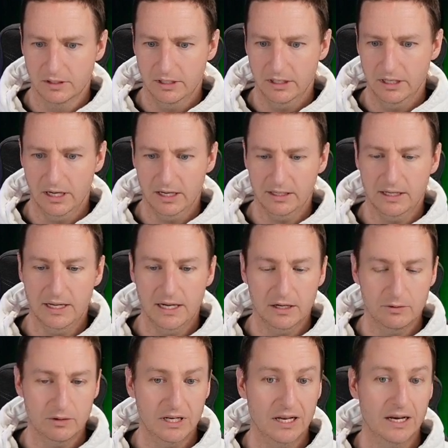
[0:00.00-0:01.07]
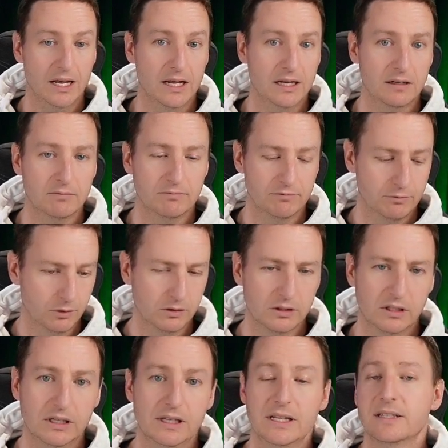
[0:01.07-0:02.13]
and here we get a full
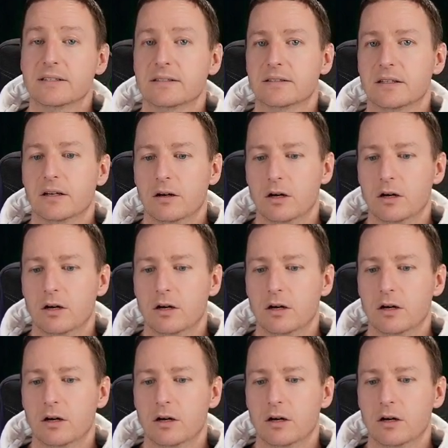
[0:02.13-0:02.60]
list